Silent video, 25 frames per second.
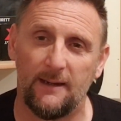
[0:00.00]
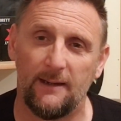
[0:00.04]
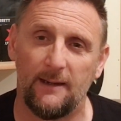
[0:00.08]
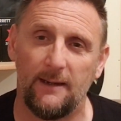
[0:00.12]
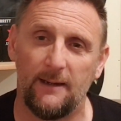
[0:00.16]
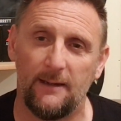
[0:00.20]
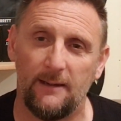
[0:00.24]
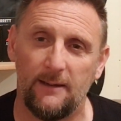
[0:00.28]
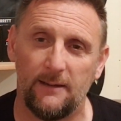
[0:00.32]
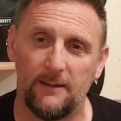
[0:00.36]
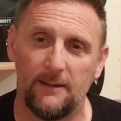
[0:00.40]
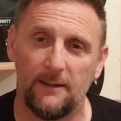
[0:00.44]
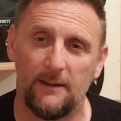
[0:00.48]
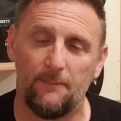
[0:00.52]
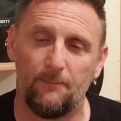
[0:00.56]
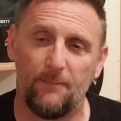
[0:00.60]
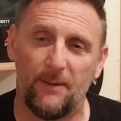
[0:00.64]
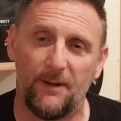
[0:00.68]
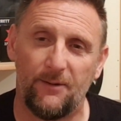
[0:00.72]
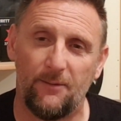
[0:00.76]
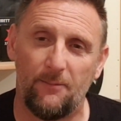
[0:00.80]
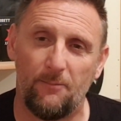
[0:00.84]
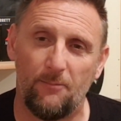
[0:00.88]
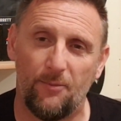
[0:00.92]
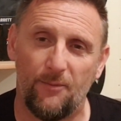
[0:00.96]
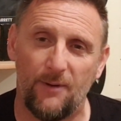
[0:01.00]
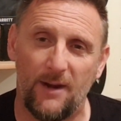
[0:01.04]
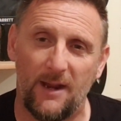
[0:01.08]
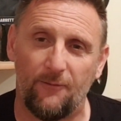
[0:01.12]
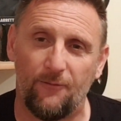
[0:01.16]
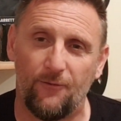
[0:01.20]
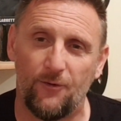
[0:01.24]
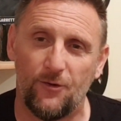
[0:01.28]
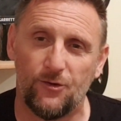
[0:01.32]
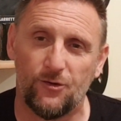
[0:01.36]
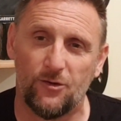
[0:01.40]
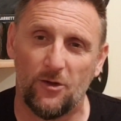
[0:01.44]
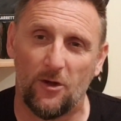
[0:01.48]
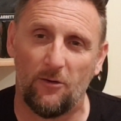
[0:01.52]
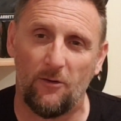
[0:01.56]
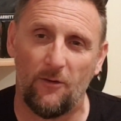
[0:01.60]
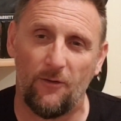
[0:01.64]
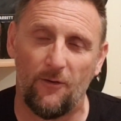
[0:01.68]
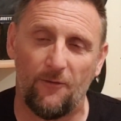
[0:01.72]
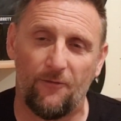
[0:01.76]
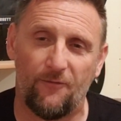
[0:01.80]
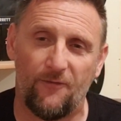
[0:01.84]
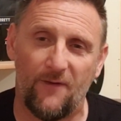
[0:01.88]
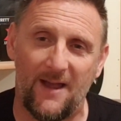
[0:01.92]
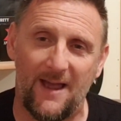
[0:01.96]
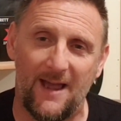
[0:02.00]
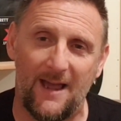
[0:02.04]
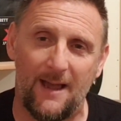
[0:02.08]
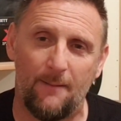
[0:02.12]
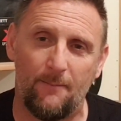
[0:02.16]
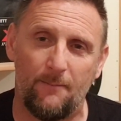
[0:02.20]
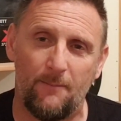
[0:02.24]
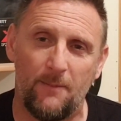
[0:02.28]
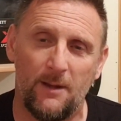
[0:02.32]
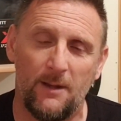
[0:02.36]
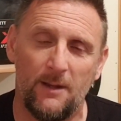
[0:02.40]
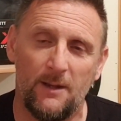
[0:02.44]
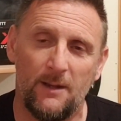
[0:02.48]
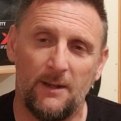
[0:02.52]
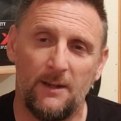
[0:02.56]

in bed and breakfast or at the farm.